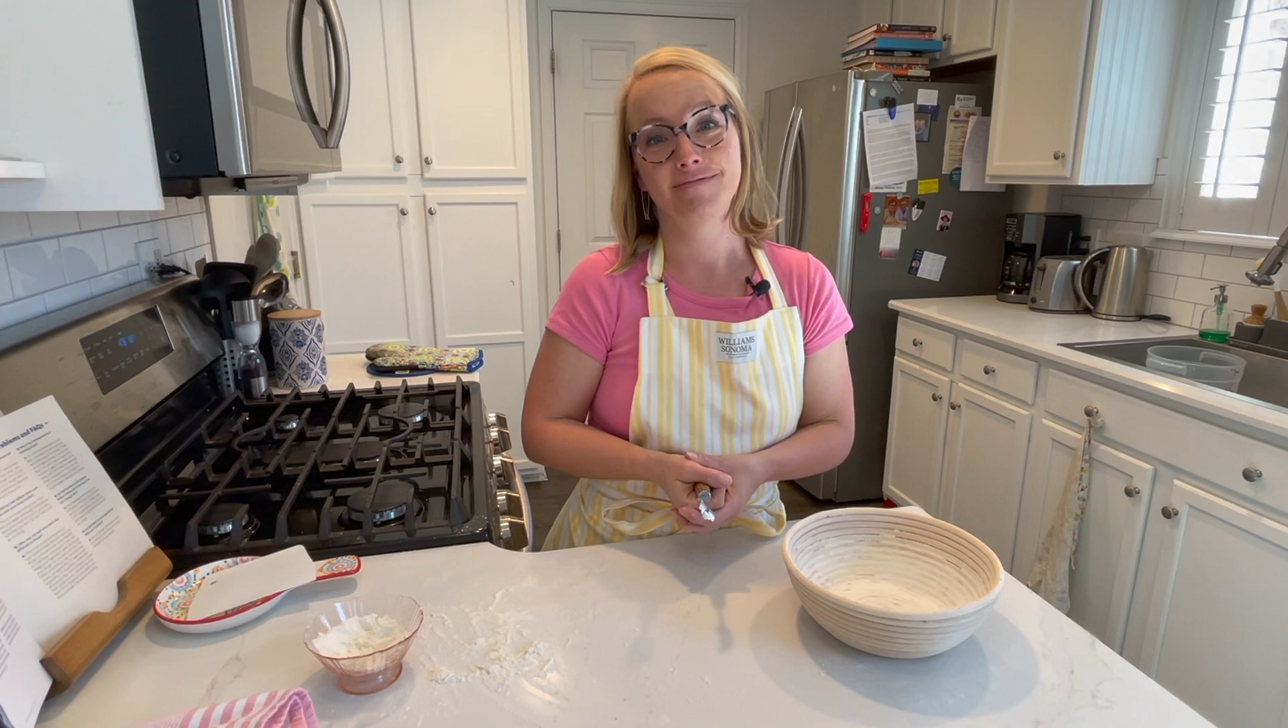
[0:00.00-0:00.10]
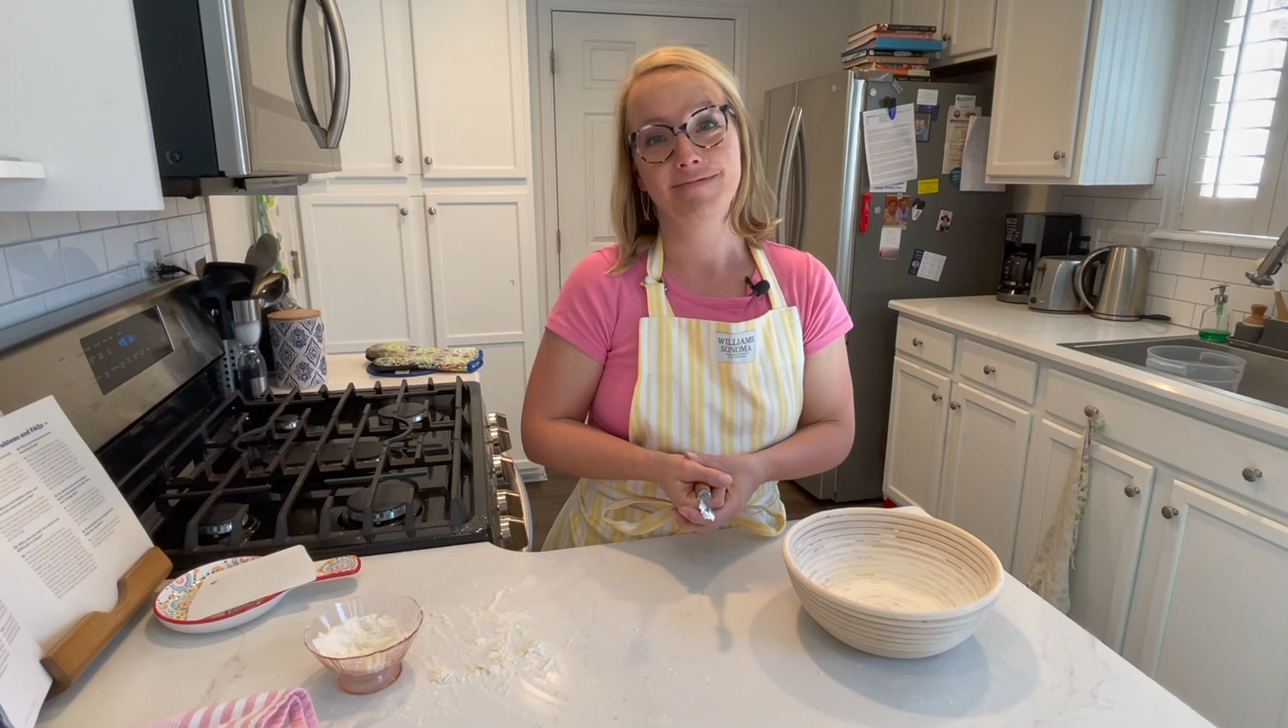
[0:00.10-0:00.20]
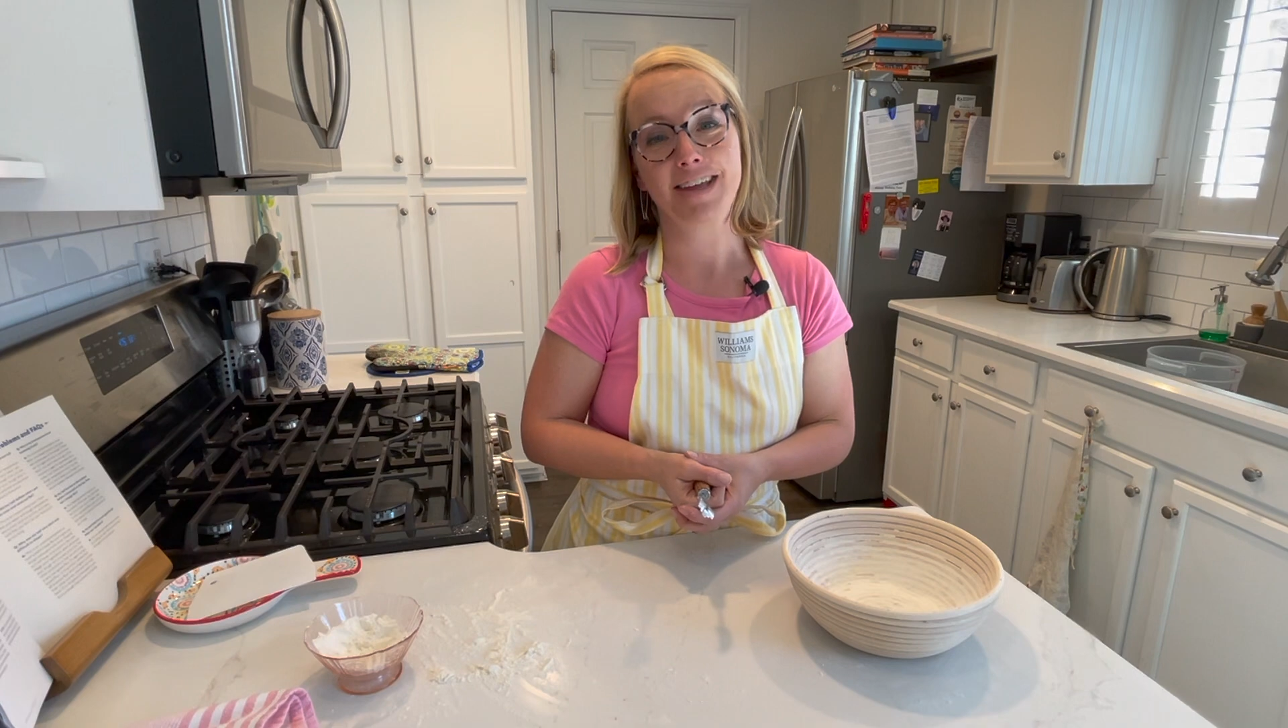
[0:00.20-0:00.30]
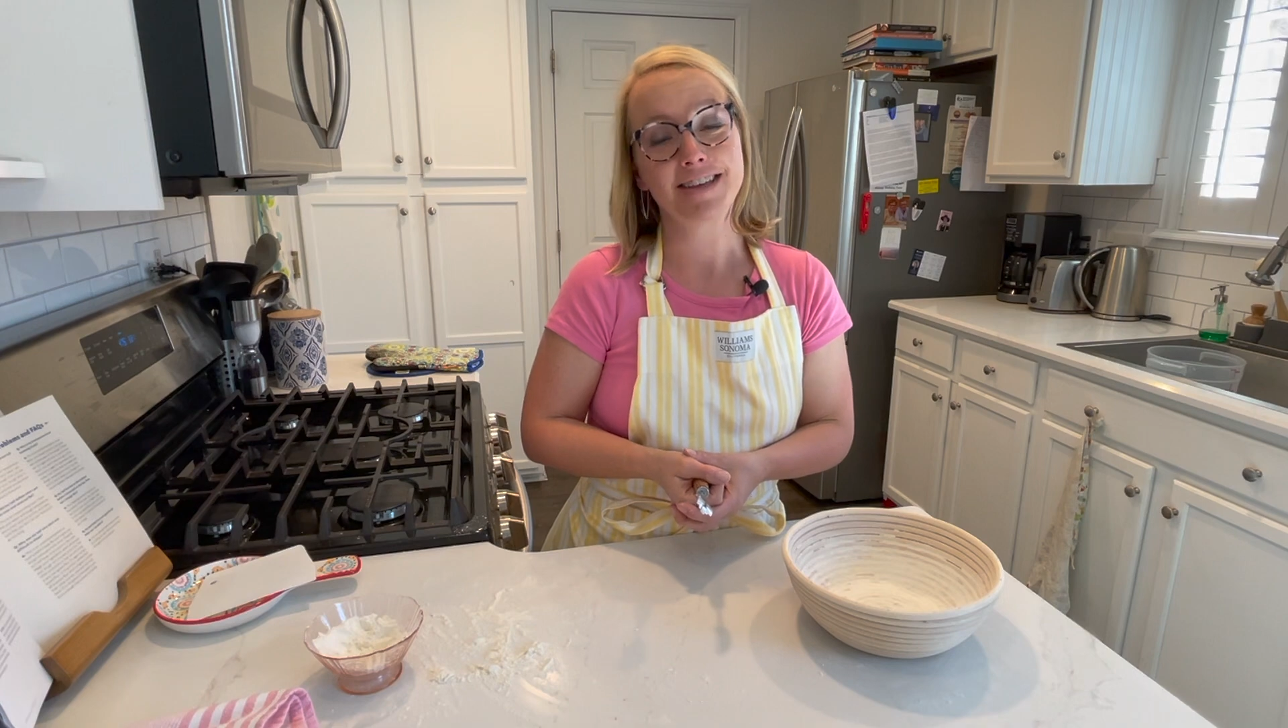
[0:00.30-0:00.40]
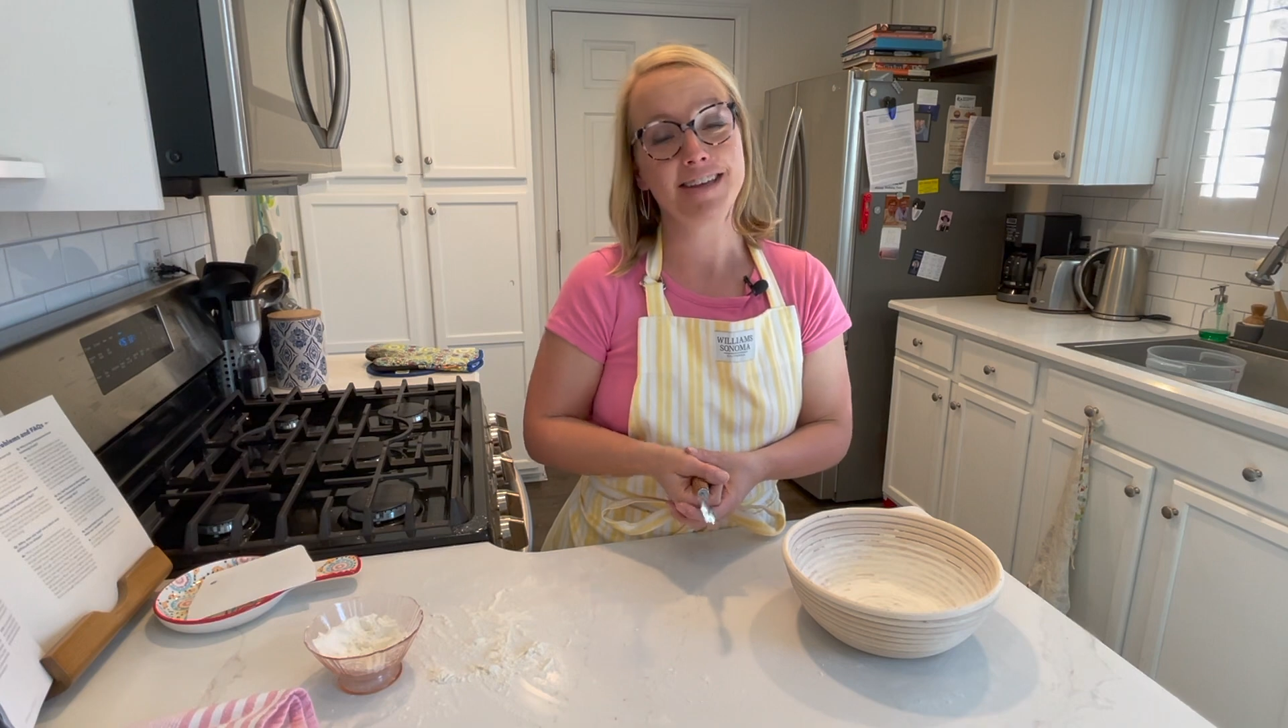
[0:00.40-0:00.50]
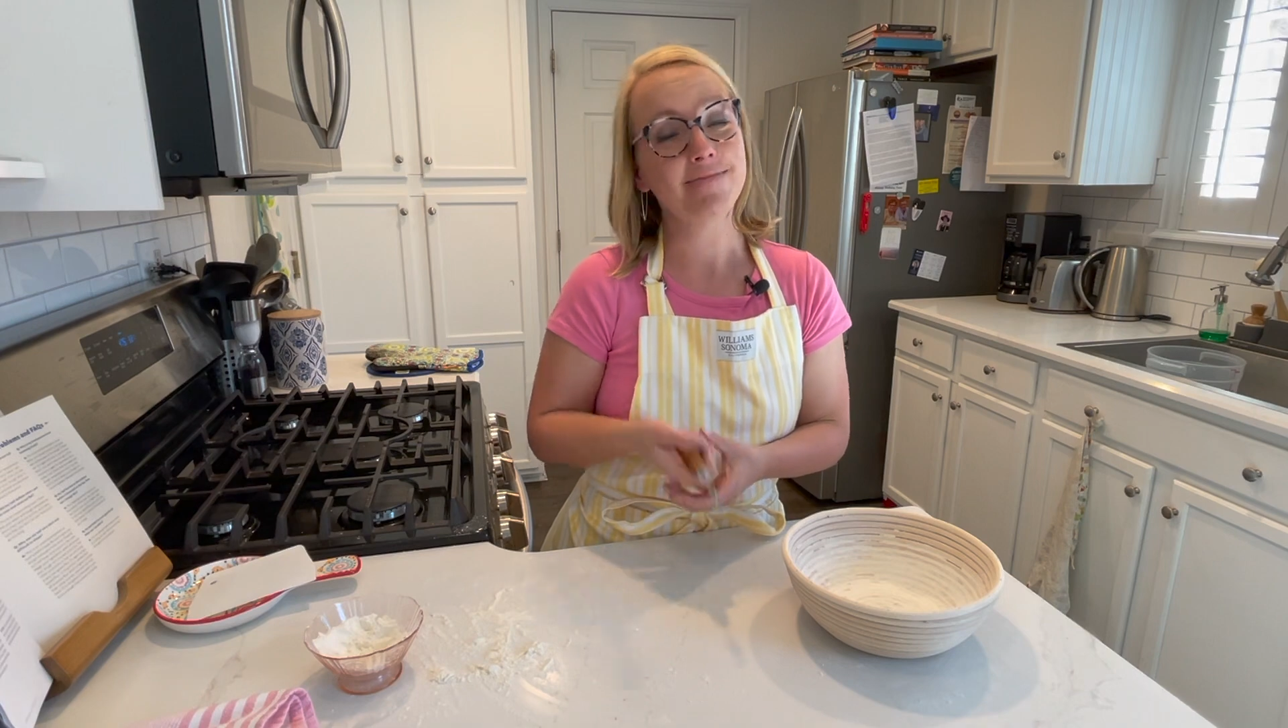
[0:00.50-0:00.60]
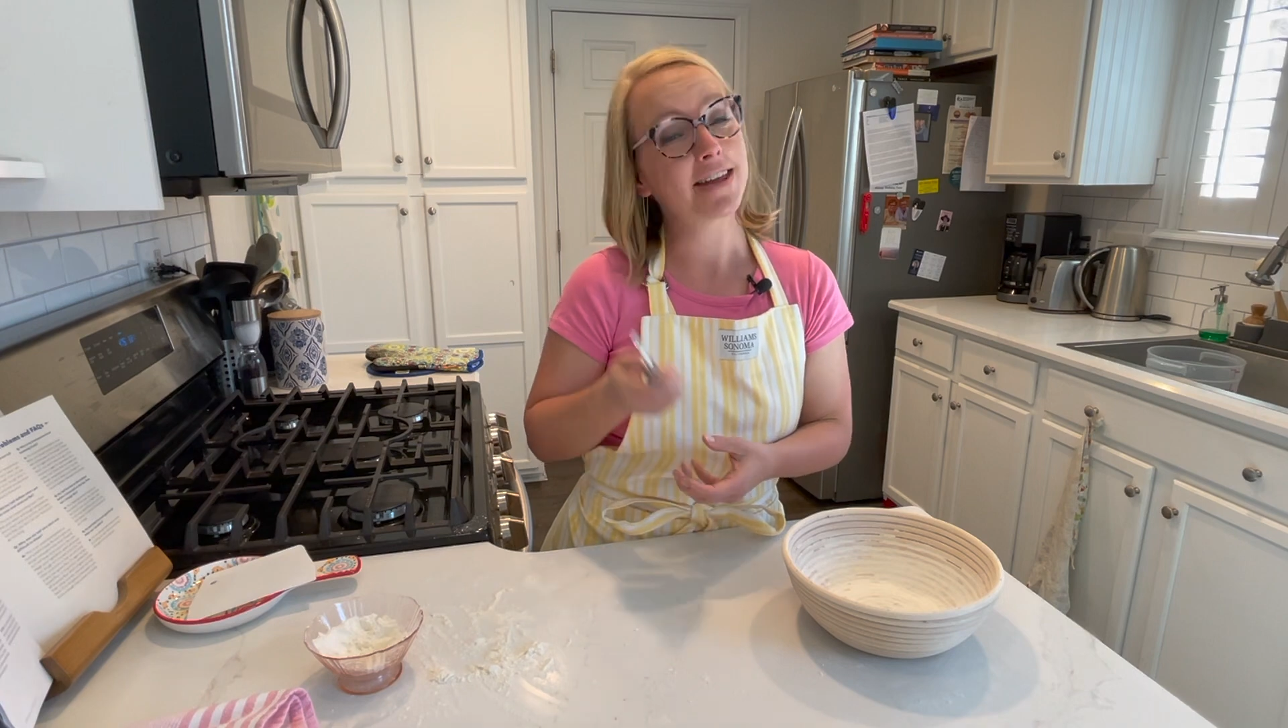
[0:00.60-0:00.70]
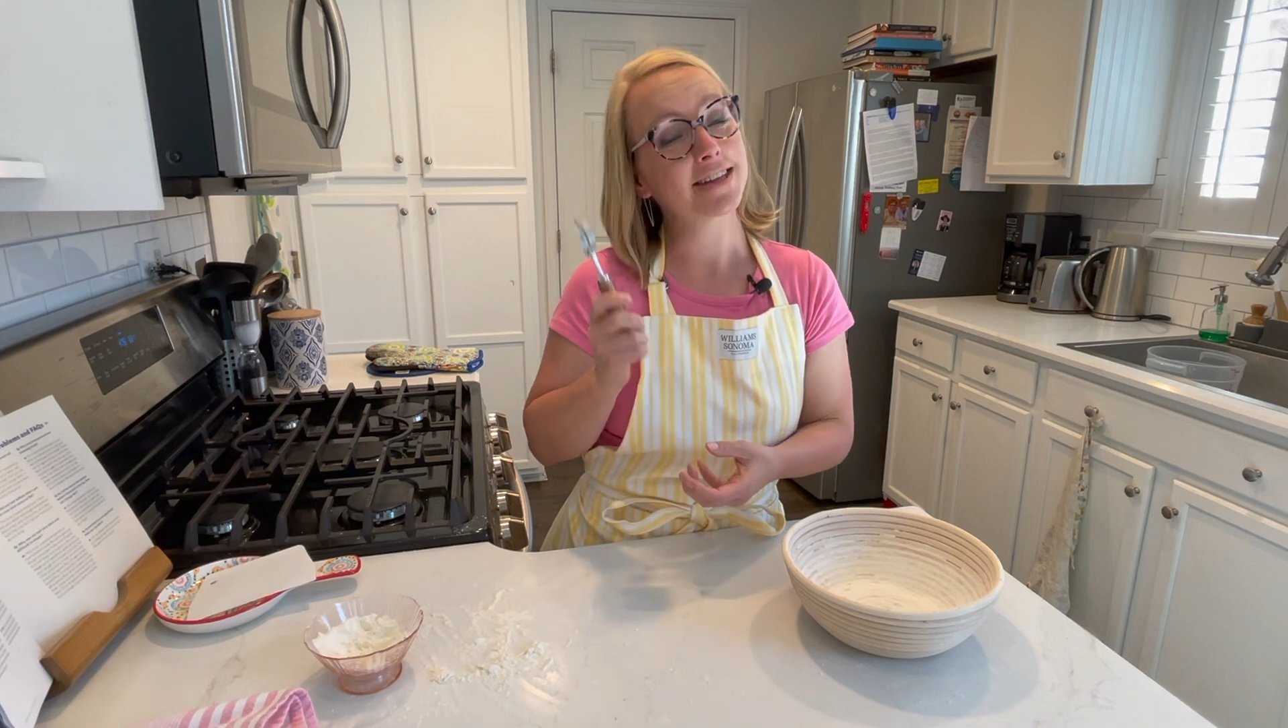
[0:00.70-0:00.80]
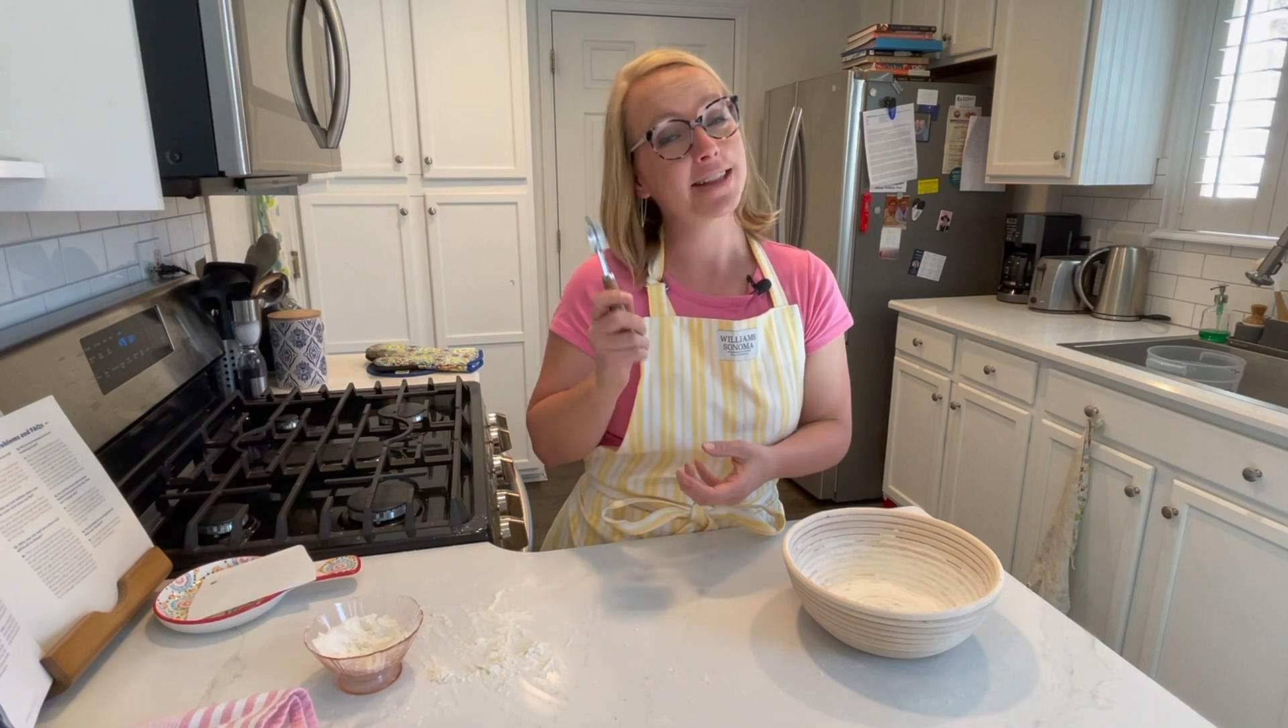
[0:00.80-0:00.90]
That's it, and that's